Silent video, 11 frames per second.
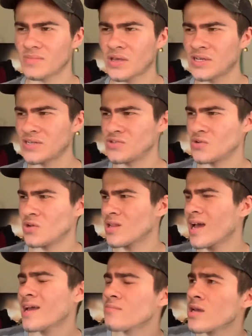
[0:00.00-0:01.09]
I guess you call
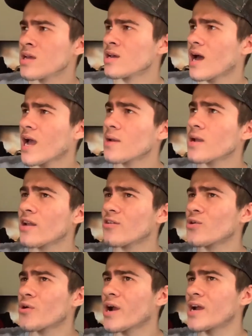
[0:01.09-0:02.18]
I'm I
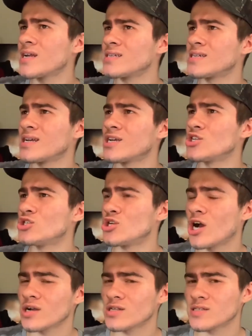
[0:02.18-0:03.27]
categorize
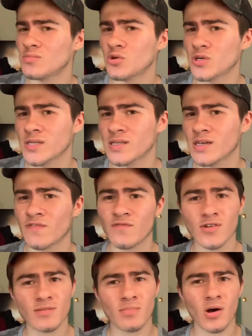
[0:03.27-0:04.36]
jocks more in the
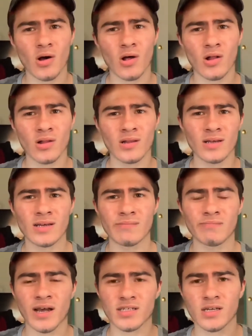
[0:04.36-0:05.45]
football,
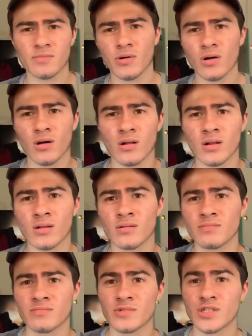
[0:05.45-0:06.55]
basketball,
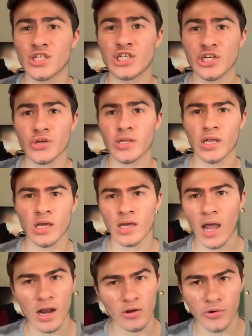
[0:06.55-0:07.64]
cheerleading
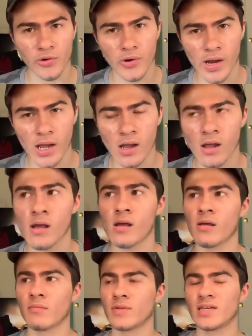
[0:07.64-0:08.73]
category
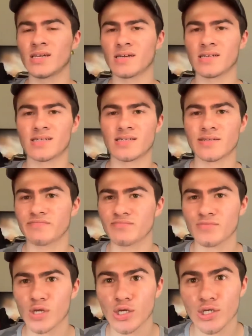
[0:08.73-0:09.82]
because
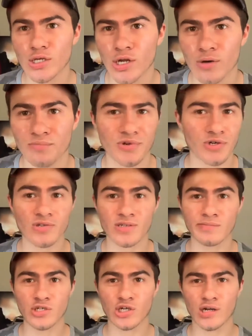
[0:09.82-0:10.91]
you know, girls can
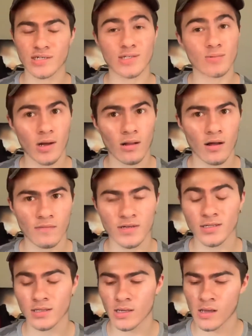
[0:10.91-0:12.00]
be jocks as well,
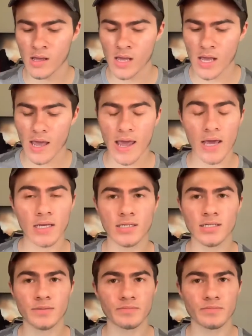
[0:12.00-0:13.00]
obviously. And